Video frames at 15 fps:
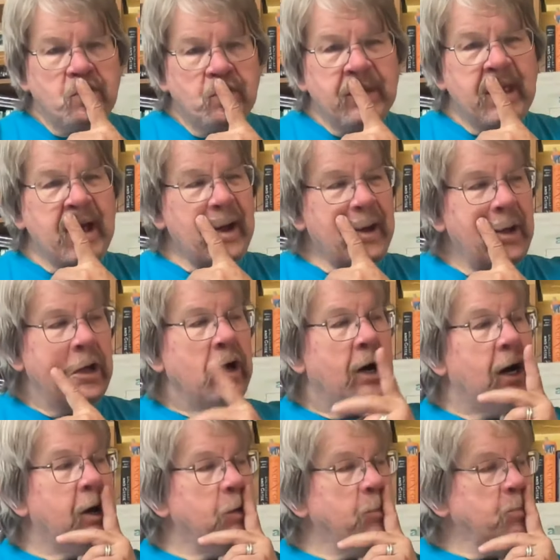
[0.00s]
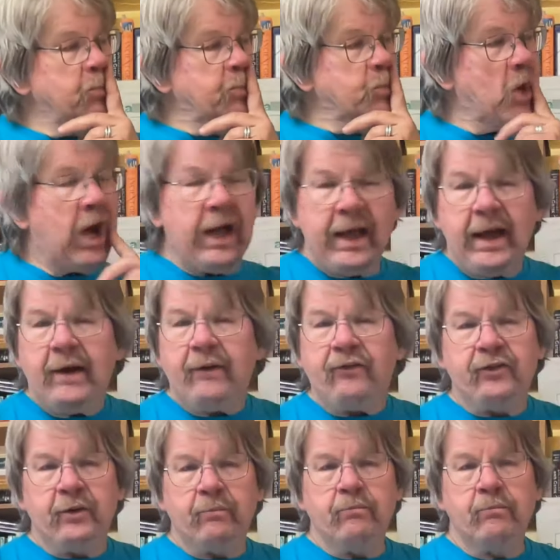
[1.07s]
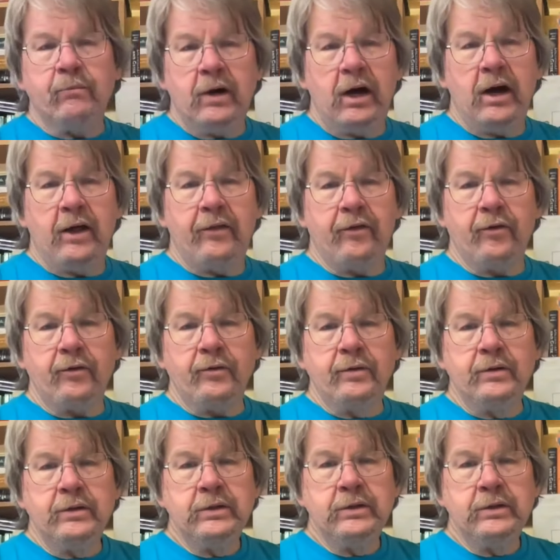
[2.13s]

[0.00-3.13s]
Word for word: Yeah. Um, I have some other